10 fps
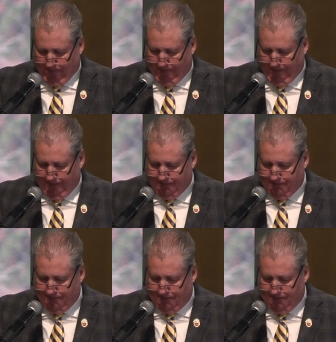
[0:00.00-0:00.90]

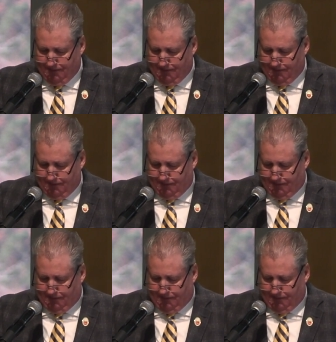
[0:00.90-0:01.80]

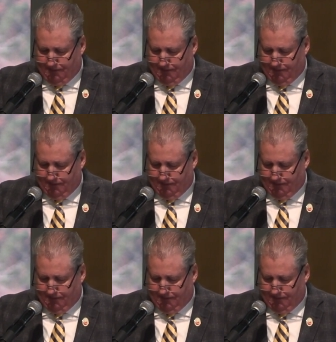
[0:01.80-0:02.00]
(no one is talking)